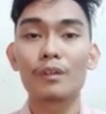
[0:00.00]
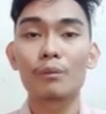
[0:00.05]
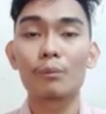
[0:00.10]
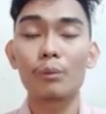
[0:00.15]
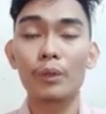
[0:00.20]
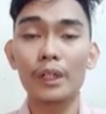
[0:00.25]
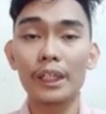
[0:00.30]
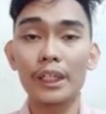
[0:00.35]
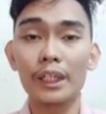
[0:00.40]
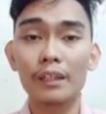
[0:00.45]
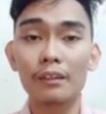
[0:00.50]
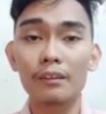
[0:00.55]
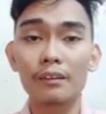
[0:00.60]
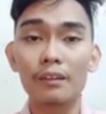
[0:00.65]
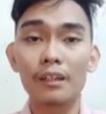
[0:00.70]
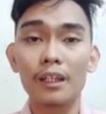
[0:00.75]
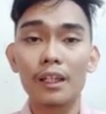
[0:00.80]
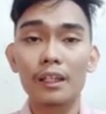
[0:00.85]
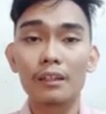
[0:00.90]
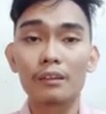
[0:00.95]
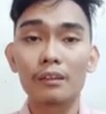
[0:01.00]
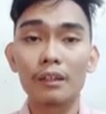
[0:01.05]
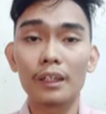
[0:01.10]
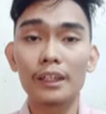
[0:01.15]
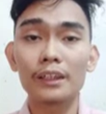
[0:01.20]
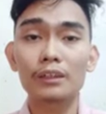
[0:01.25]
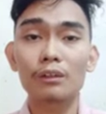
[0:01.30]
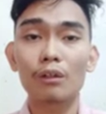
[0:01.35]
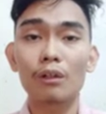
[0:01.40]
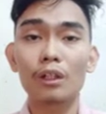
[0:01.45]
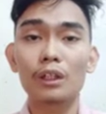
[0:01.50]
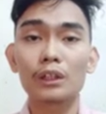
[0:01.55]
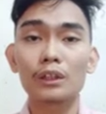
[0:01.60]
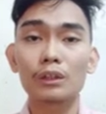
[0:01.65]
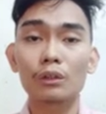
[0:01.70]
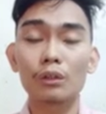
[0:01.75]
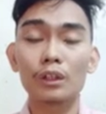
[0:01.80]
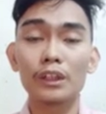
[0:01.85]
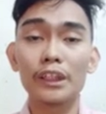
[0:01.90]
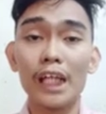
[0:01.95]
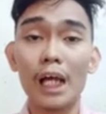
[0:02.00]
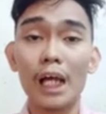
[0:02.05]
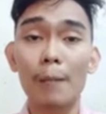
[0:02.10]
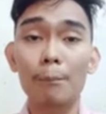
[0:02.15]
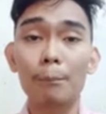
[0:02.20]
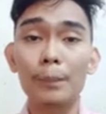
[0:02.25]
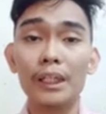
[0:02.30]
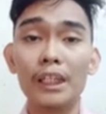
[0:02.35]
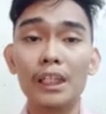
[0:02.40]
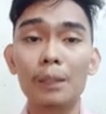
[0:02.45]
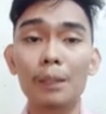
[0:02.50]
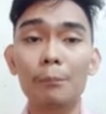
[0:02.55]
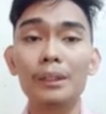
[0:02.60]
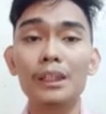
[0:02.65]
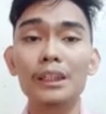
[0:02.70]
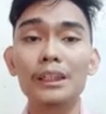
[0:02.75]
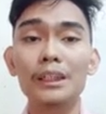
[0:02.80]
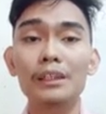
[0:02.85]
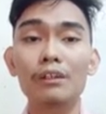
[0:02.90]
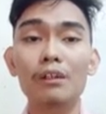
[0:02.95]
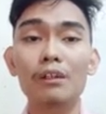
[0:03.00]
wherein there is also the applicability